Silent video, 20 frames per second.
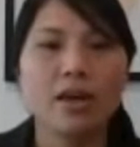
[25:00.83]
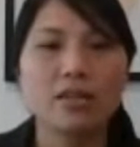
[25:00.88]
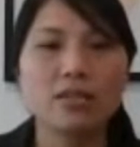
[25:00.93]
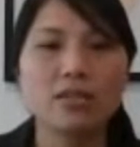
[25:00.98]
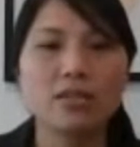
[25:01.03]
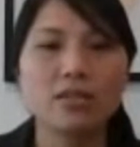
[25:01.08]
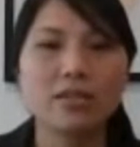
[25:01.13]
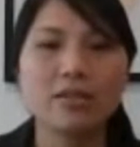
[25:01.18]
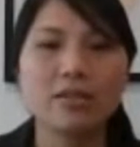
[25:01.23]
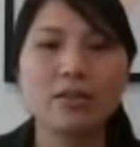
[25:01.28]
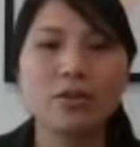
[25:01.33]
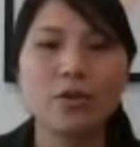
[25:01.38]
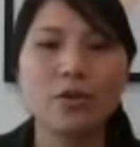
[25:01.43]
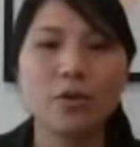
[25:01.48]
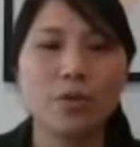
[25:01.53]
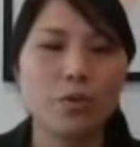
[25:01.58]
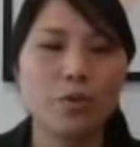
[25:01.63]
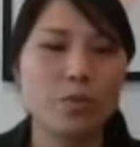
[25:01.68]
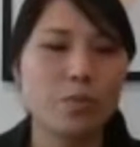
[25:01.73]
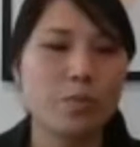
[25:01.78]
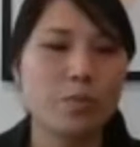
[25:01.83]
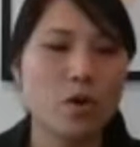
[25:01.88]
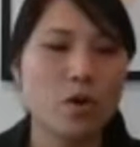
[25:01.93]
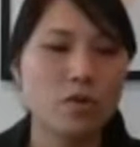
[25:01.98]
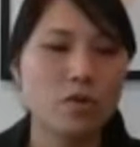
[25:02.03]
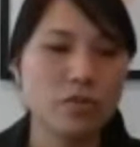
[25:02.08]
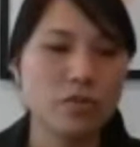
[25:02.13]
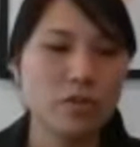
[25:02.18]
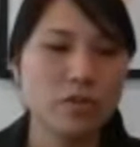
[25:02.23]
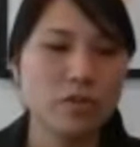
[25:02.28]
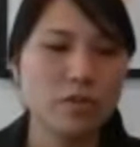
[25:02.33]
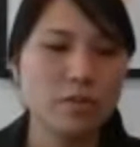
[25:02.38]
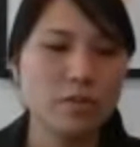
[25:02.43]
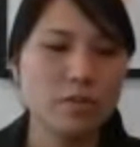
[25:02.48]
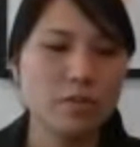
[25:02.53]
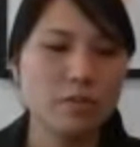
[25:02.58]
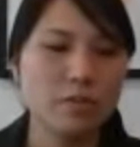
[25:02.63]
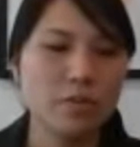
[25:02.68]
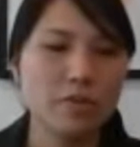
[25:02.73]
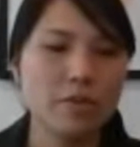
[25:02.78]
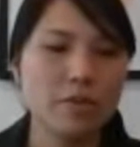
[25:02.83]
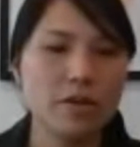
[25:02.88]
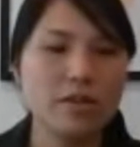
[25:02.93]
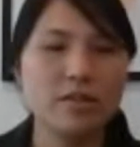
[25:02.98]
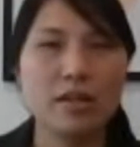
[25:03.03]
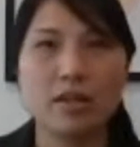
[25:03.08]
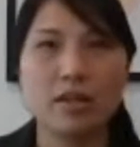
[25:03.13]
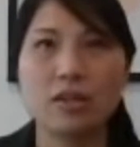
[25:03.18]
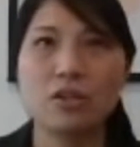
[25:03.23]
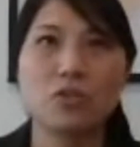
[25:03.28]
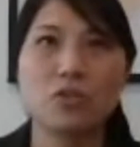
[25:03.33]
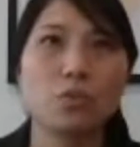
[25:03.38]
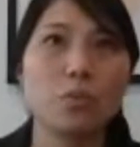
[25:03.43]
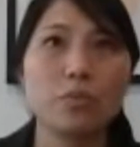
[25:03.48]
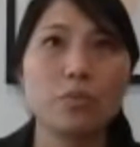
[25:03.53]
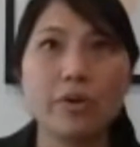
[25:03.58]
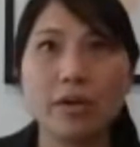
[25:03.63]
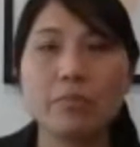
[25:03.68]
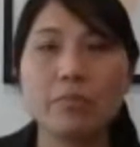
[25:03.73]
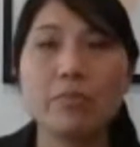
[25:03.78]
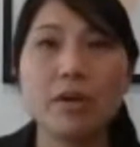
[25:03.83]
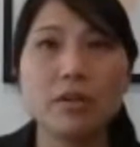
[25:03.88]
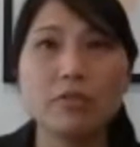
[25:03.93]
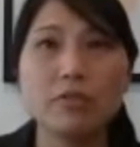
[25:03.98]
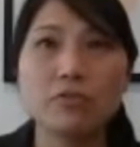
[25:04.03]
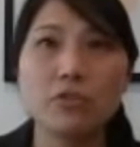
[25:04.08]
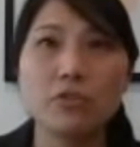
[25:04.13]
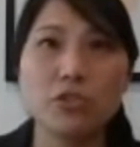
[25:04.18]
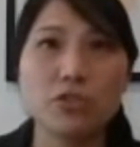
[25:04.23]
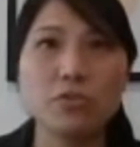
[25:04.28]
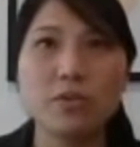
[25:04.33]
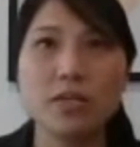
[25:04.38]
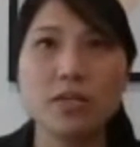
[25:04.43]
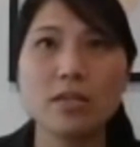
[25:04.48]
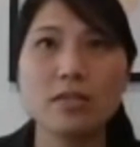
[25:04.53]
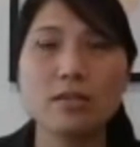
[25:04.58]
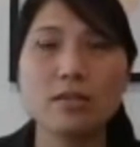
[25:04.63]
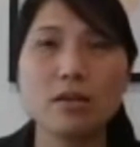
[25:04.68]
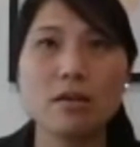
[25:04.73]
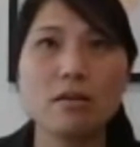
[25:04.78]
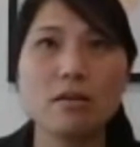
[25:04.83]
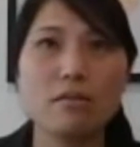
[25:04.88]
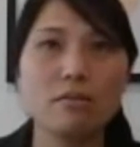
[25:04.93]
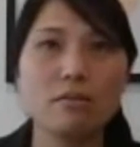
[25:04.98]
But, you know, often executors will bring beneficiaries